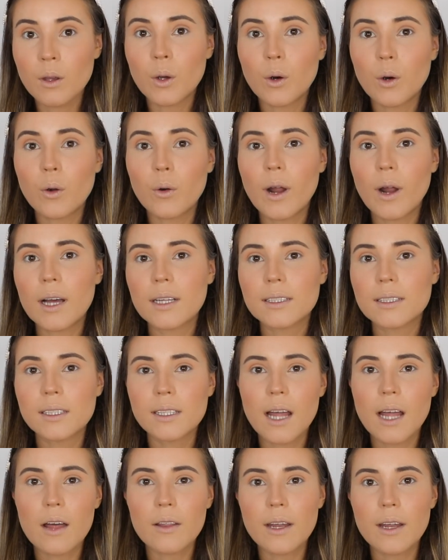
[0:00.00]
Alright,
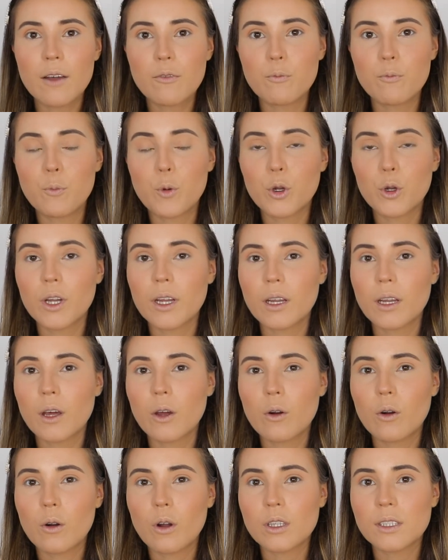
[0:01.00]
now that I've put it
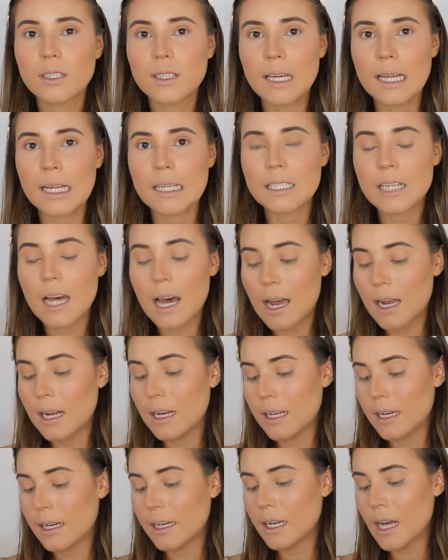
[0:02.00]
across the entire
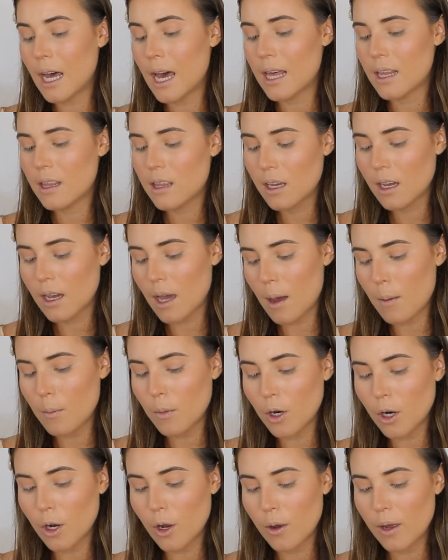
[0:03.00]
lid, I think I'm
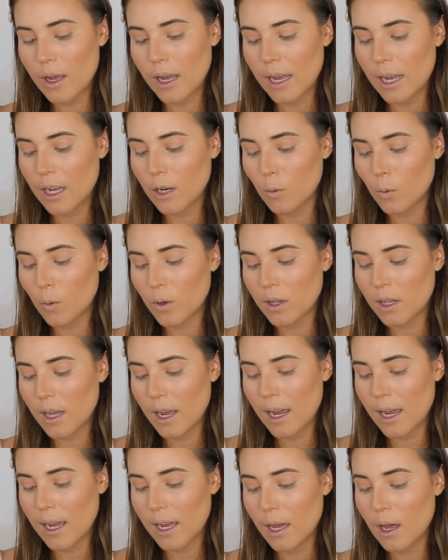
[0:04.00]
going to go ahead with
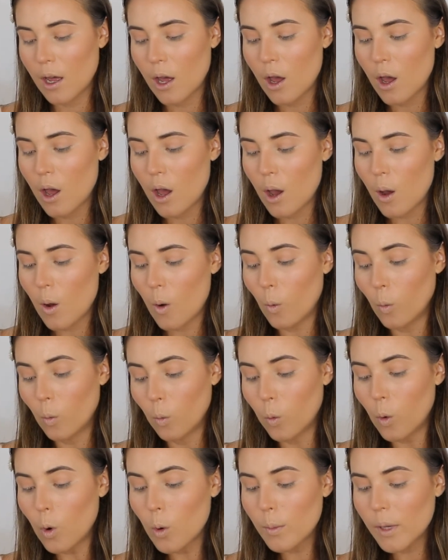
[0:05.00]
a
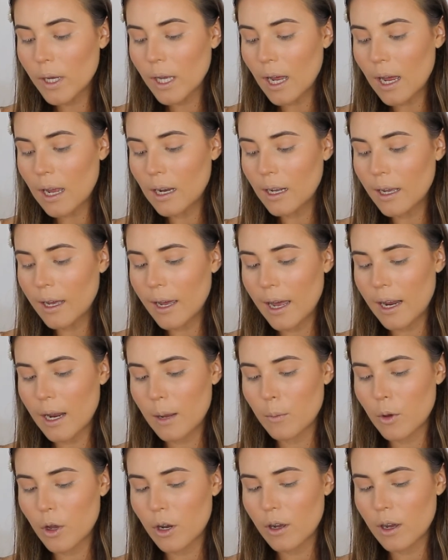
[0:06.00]
warmer color, and
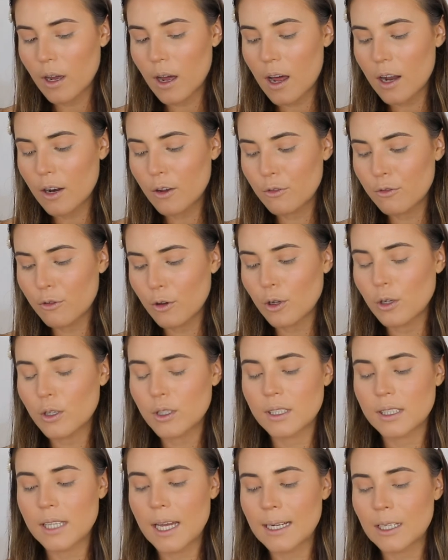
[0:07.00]
I'm going to kind of
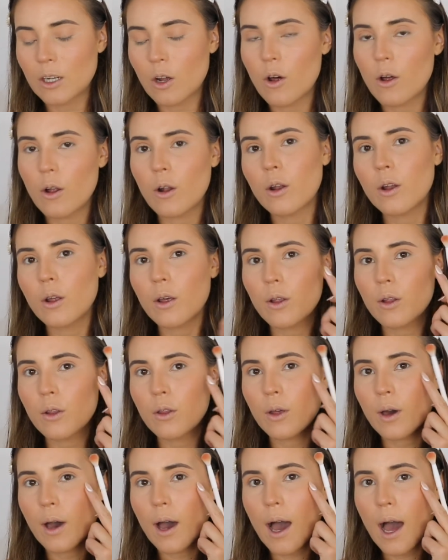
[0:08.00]
focus that on
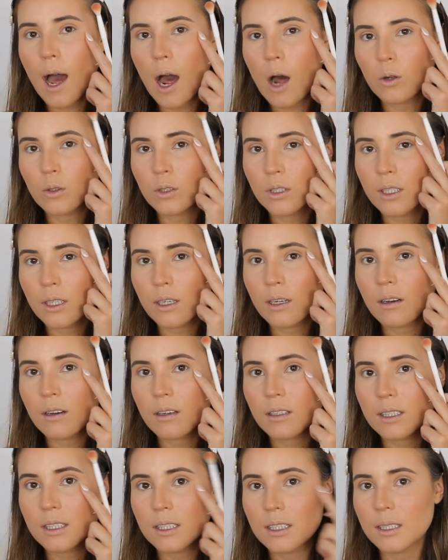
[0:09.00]
the
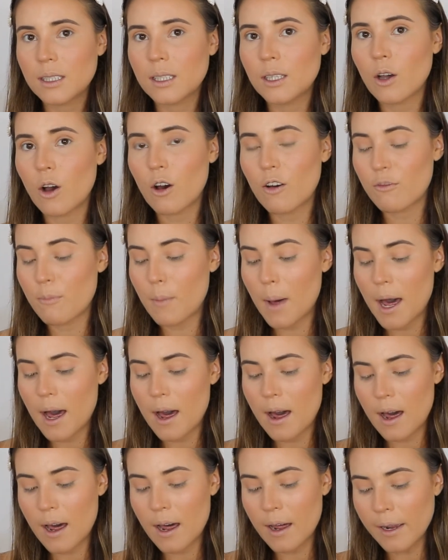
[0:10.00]
outer C of my
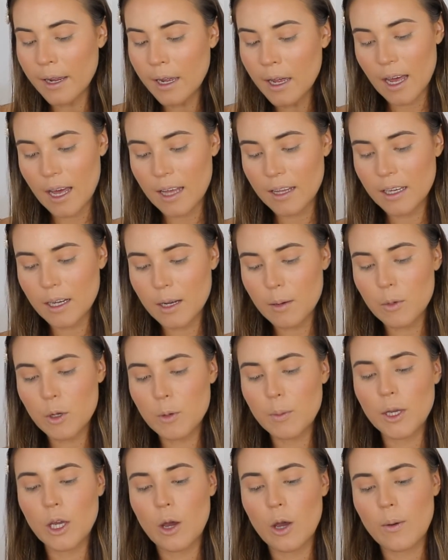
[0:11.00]
eye. I think I'm
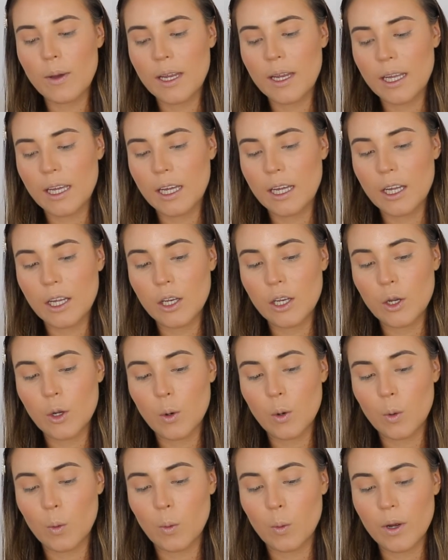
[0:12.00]
going to be going
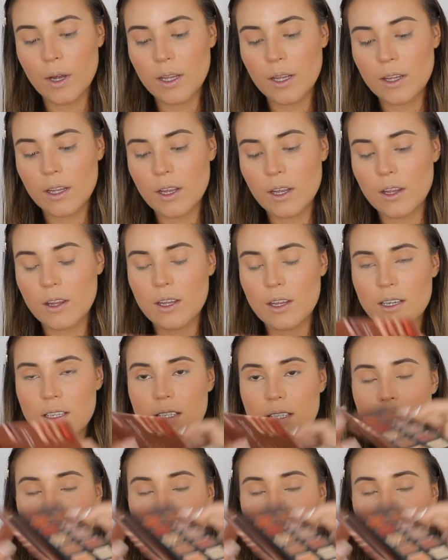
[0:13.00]
in with this